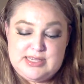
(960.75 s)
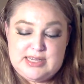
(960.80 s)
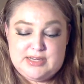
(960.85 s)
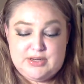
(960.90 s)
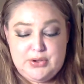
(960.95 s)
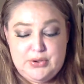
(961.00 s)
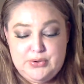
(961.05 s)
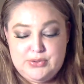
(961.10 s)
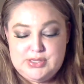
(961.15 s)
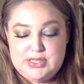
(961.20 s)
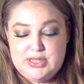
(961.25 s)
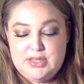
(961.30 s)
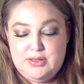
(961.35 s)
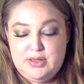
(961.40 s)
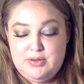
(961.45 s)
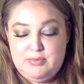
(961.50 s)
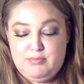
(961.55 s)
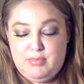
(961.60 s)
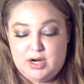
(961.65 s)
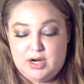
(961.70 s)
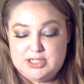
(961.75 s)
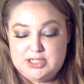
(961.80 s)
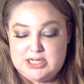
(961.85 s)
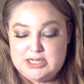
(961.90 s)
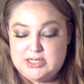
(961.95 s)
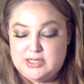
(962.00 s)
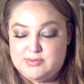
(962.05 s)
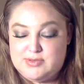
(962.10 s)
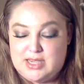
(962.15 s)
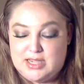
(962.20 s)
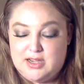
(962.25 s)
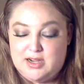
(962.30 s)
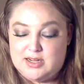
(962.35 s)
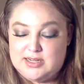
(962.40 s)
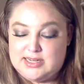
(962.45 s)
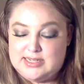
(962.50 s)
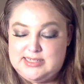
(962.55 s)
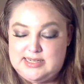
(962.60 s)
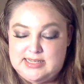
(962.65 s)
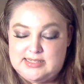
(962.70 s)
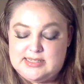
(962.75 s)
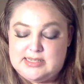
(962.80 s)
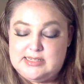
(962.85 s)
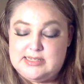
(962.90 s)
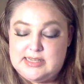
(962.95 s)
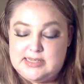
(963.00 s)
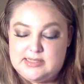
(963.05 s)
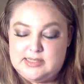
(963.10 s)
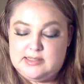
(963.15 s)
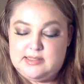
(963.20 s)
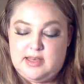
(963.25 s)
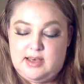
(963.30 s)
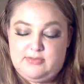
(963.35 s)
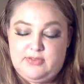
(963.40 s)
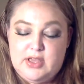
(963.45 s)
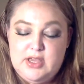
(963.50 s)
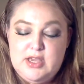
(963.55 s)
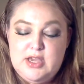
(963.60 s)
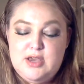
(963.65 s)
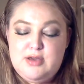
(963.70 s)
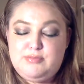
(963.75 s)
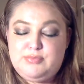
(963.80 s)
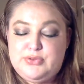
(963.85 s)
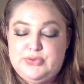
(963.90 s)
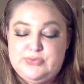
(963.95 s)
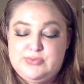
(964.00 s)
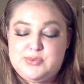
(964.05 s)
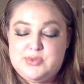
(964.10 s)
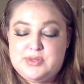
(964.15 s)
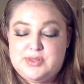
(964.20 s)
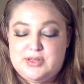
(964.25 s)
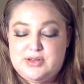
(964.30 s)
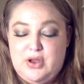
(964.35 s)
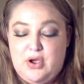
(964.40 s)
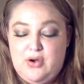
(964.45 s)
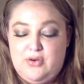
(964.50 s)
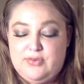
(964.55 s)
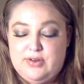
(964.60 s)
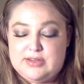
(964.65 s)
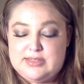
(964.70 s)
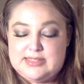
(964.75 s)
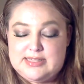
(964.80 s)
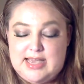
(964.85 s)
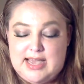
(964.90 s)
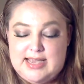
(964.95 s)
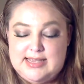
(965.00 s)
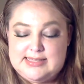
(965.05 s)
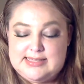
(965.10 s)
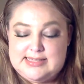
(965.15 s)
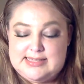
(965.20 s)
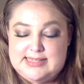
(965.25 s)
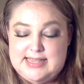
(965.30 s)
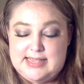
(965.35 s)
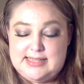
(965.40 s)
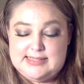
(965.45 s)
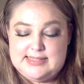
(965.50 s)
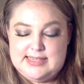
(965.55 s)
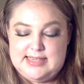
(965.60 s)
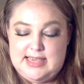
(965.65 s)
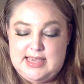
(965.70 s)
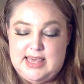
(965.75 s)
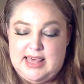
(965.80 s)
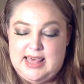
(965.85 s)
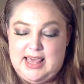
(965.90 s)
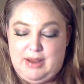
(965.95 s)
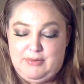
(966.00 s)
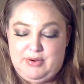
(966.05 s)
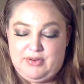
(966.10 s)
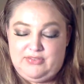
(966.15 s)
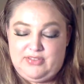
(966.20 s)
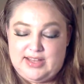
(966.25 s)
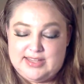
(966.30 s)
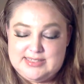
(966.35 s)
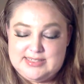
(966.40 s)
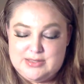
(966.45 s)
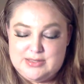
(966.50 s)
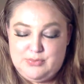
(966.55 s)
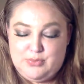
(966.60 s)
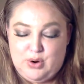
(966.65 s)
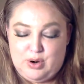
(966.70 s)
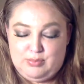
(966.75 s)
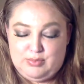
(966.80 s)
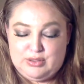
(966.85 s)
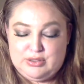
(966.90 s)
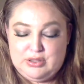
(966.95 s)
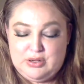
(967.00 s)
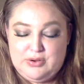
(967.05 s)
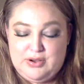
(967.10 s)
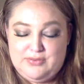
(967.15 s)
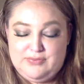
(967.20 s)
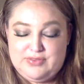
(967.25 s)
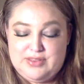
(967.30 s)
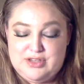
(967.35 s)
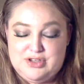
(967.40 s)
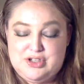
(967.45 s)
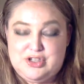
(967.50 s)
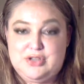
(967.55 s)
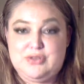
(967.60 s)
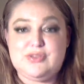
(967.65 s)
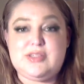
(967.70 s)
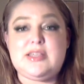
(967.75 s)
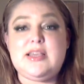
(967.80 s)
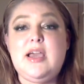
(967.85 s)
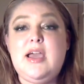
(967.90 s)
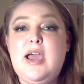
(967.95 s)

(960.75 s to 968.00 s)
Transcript: An ode to the Marc Jacobs iconic daisy, Daisy Love, blooms with an oversized daisy that reflects the warm glow of the juice.